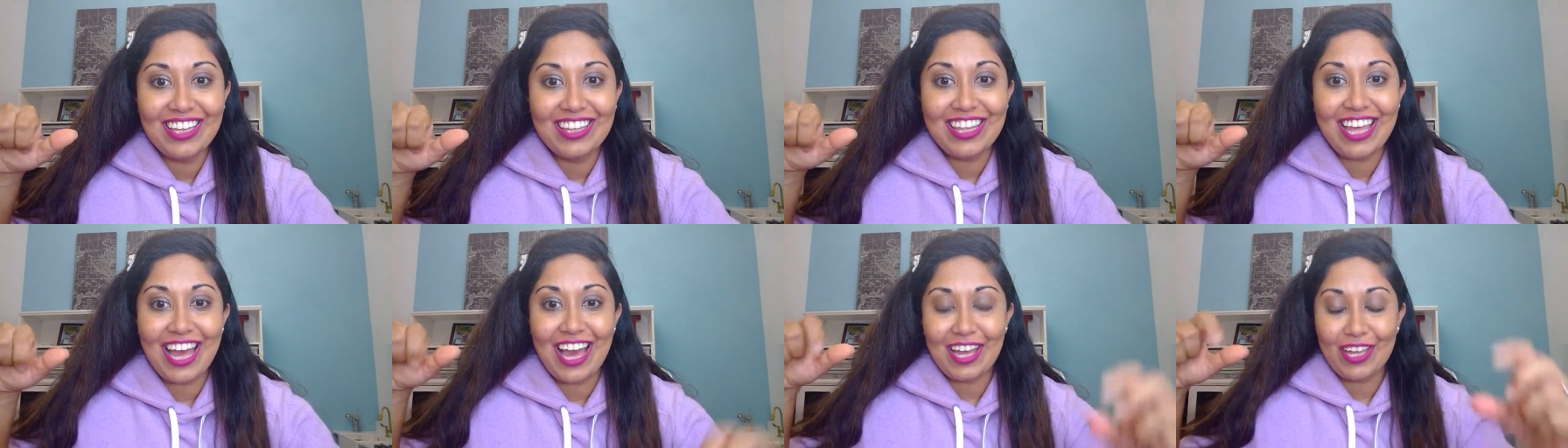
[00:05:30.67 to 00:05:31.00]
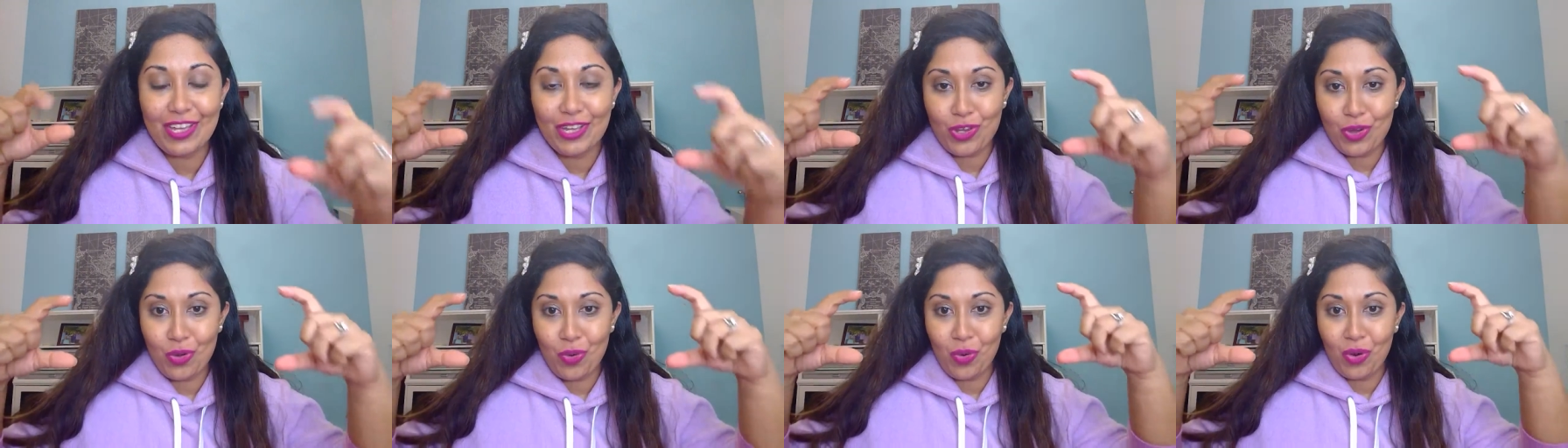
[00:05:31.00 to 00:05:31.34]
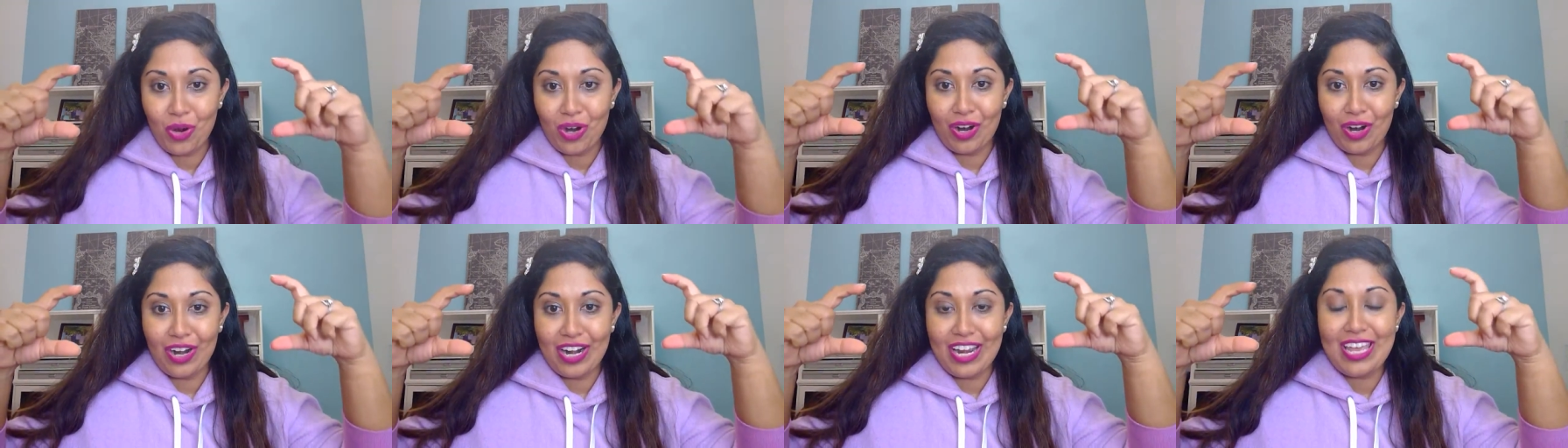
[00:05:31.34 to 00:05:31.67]
that
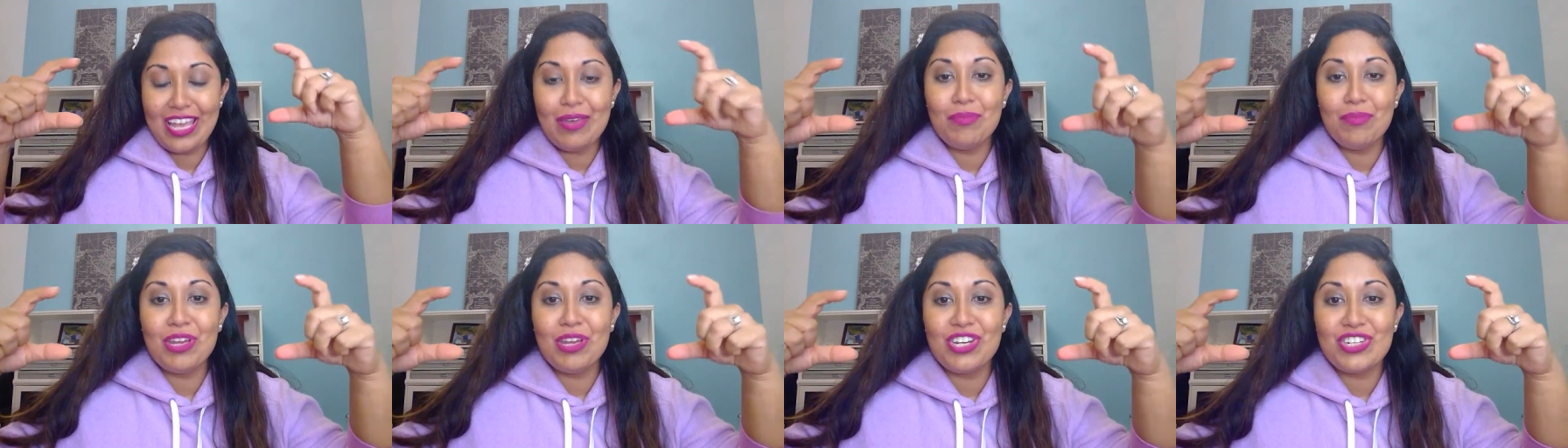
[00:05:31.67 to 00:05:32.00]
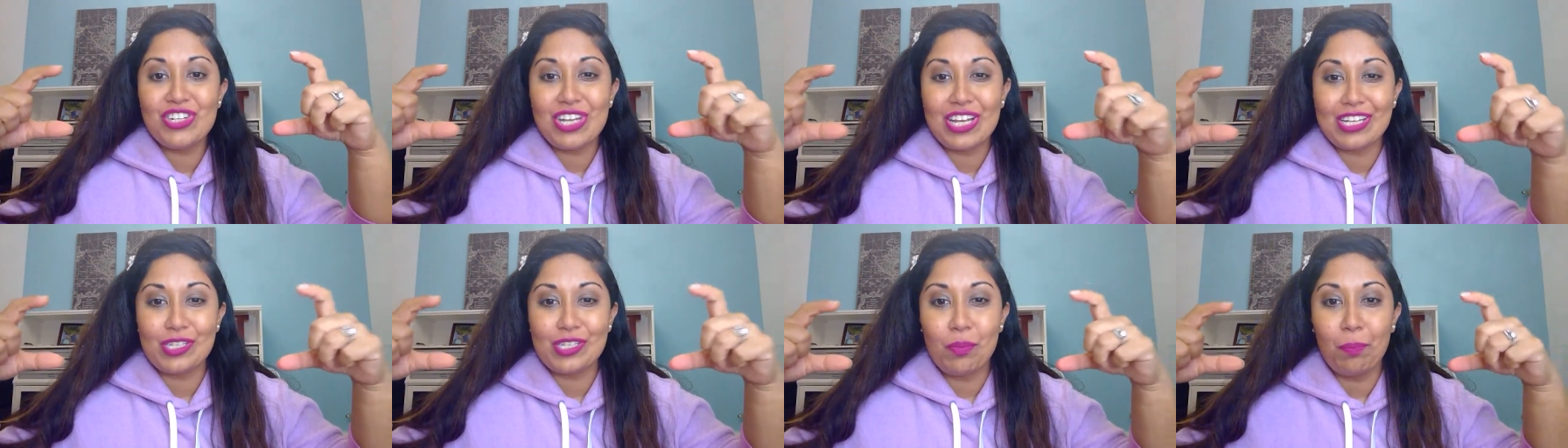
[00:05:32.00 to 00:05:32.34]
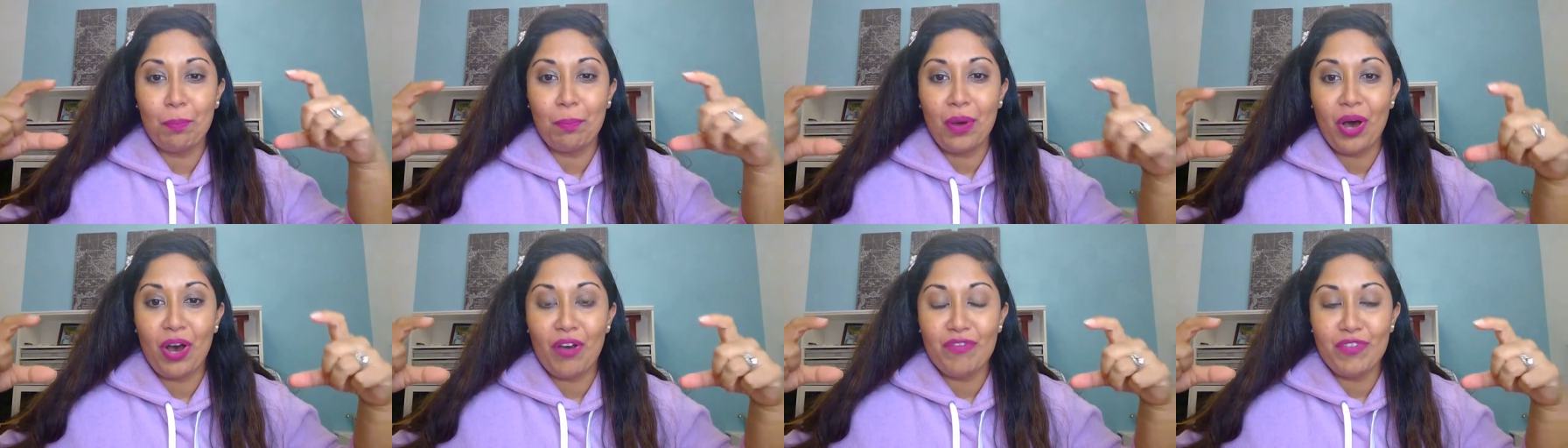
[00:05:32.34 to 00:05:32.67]
your image that's
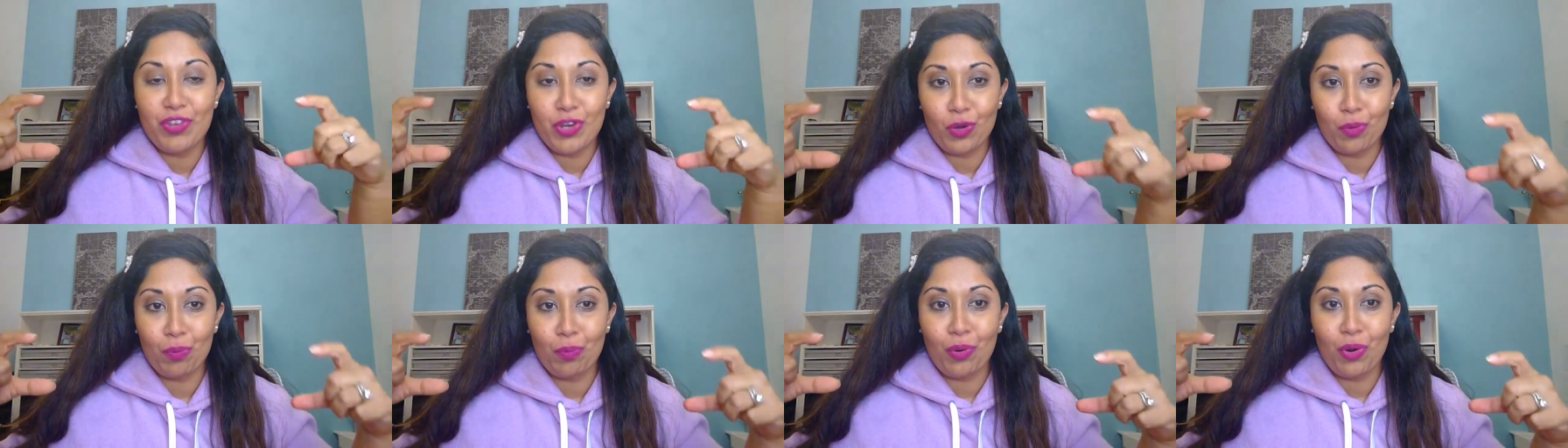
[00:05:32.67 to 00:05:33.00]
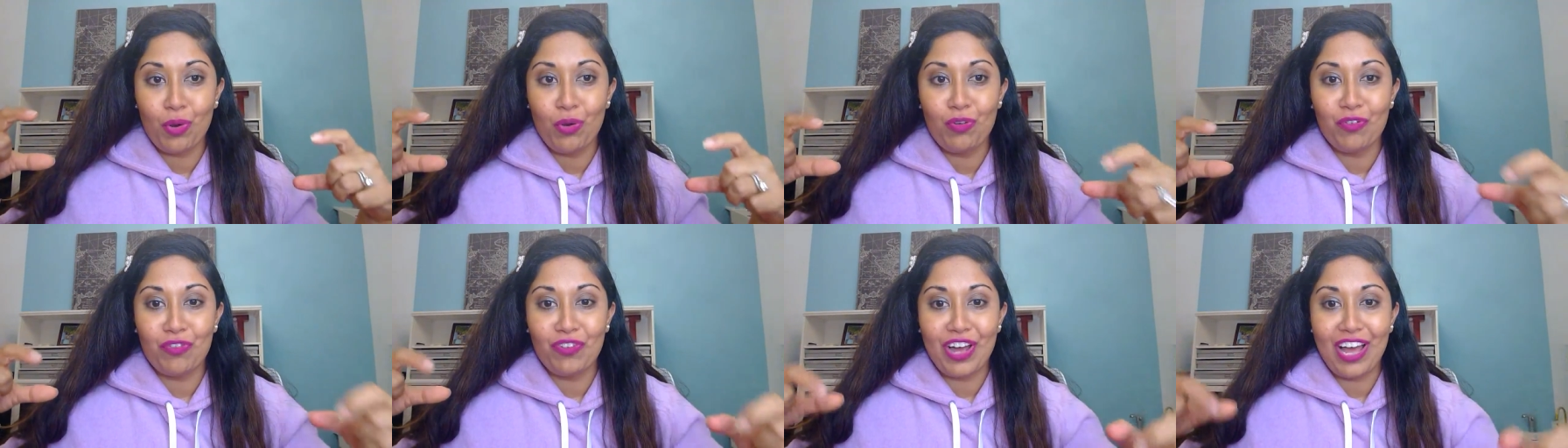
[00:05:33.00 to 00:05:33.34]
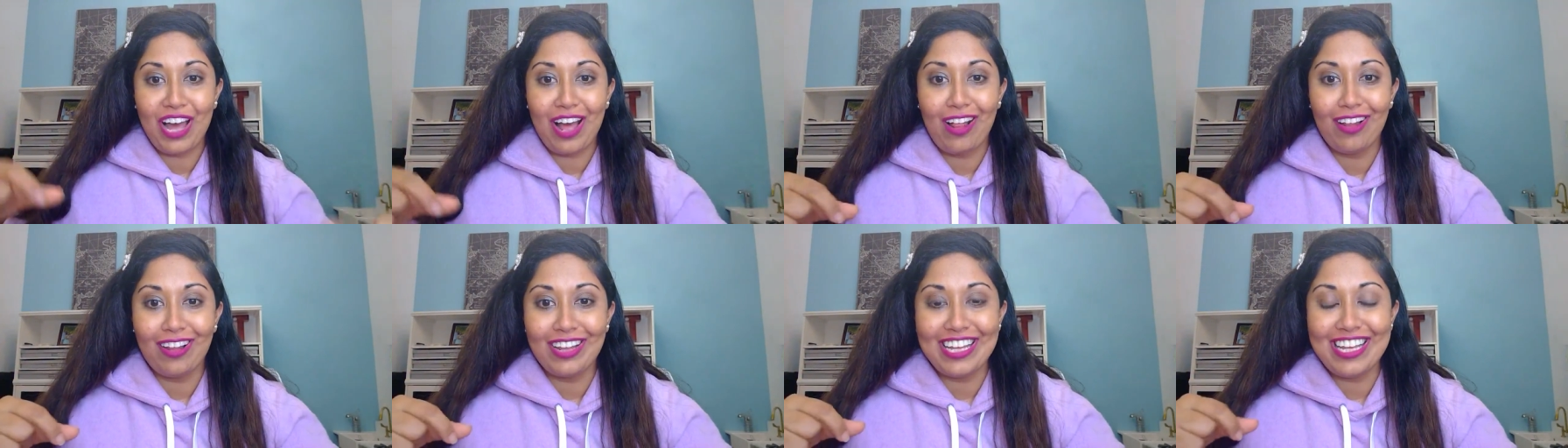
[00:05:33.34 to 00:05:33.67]
above your
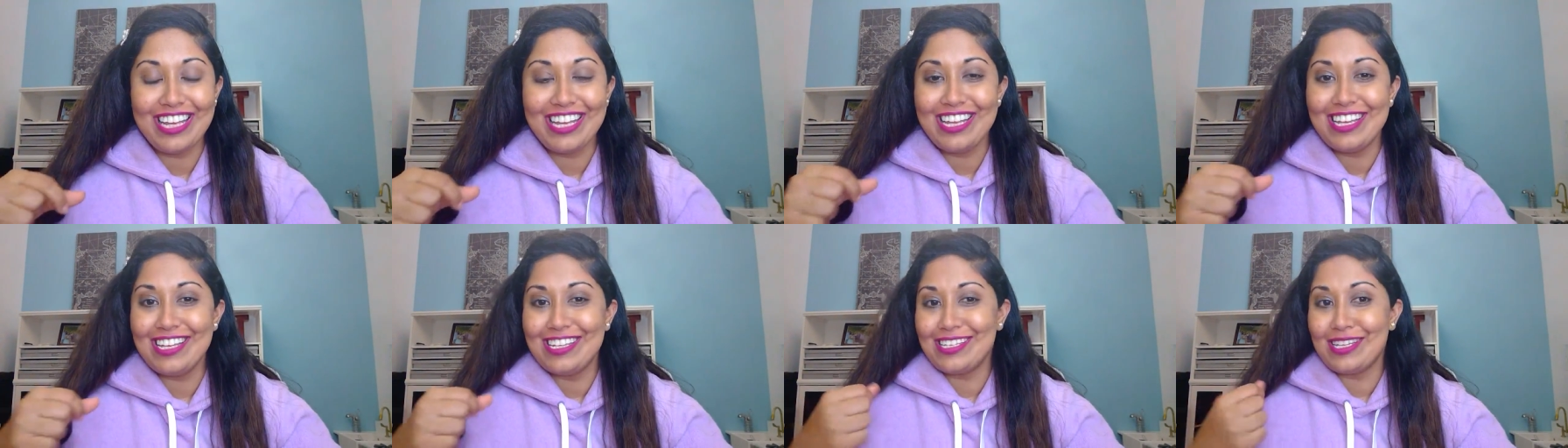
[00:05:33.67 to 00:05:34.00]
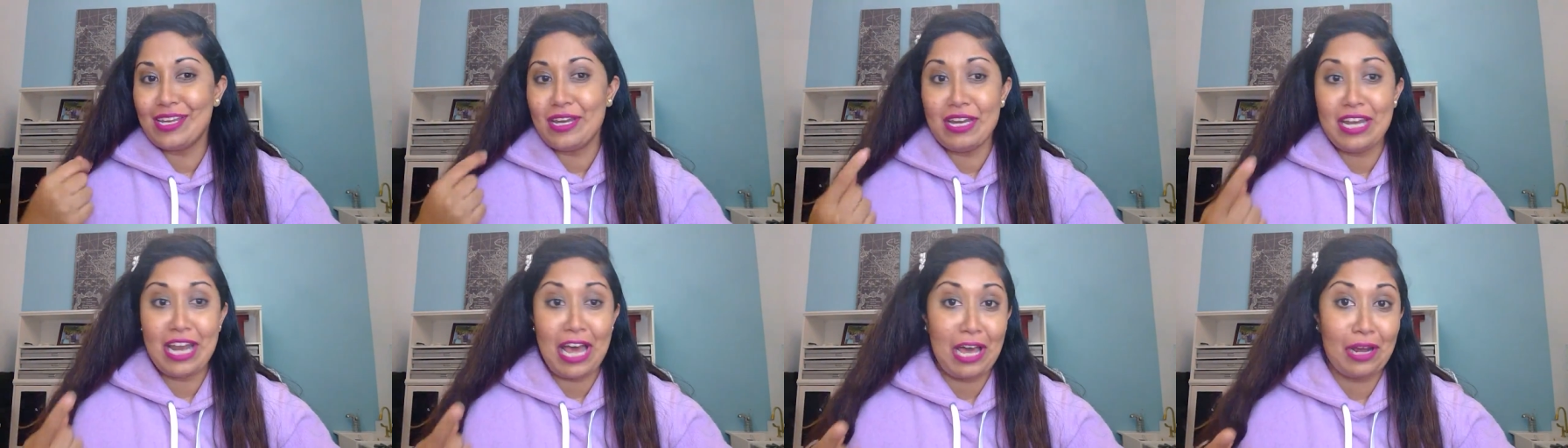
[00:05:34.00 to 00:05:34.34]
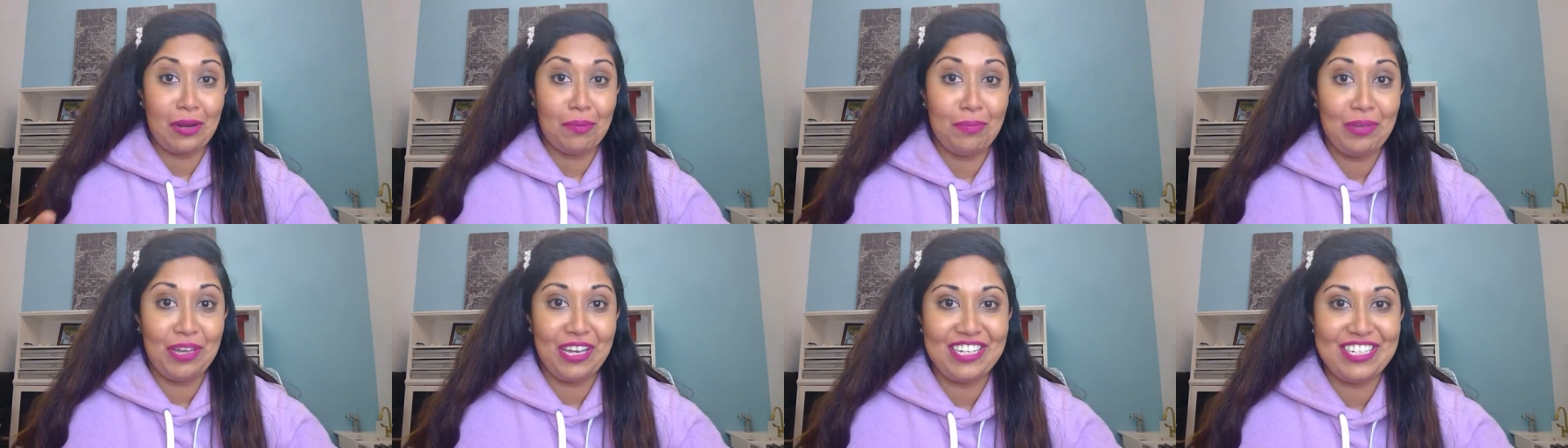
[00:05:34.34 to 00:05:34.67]
profile is not
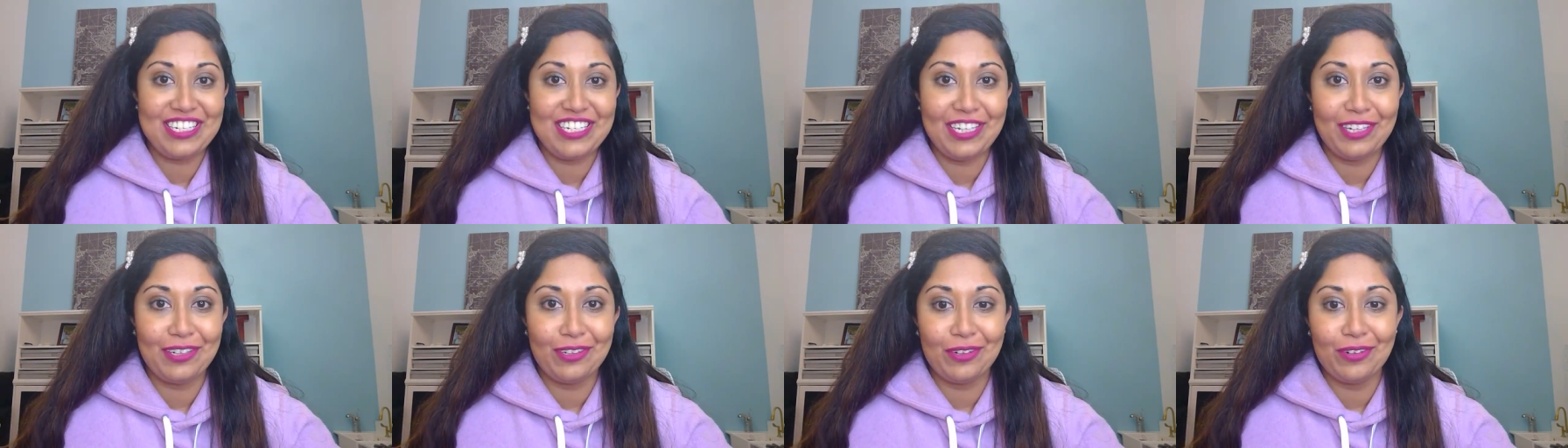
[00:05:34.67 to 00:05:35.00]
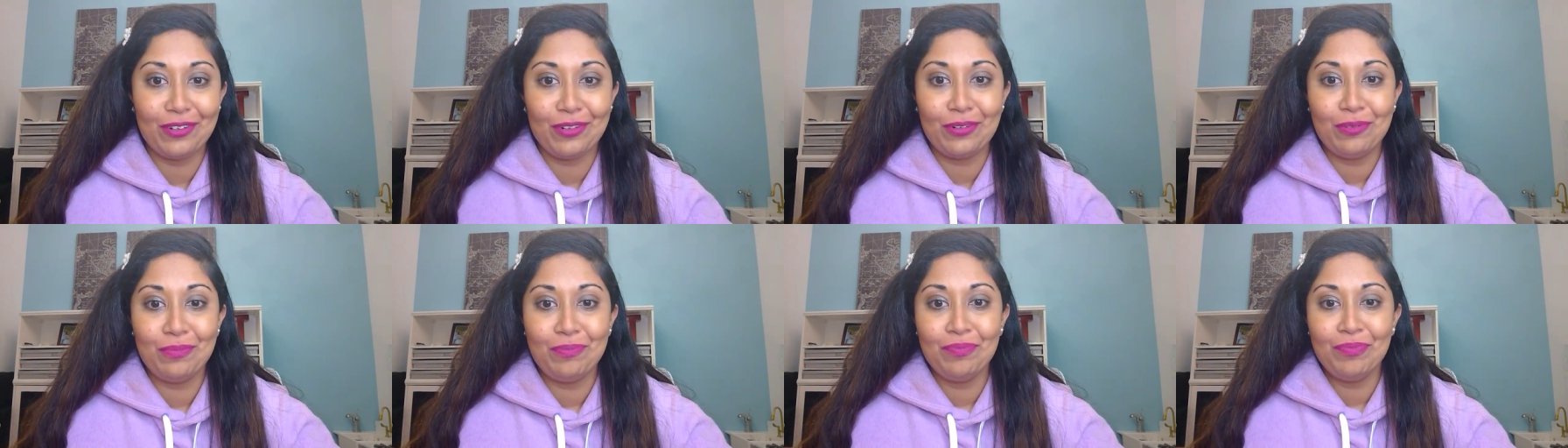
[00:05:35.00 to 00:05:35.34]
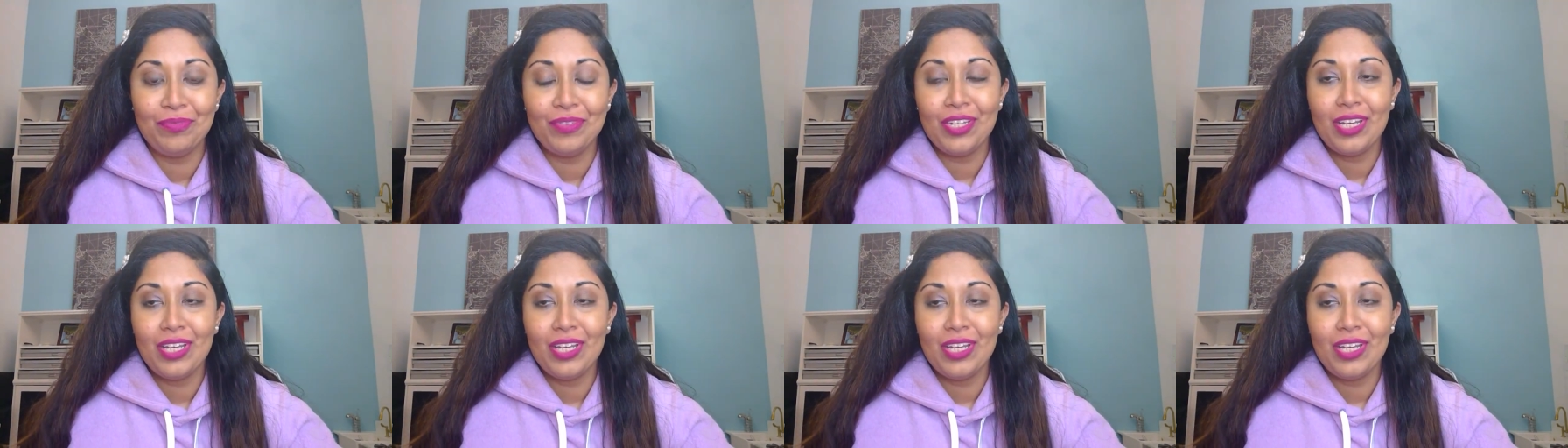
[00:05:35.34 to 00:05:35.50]
a big deal.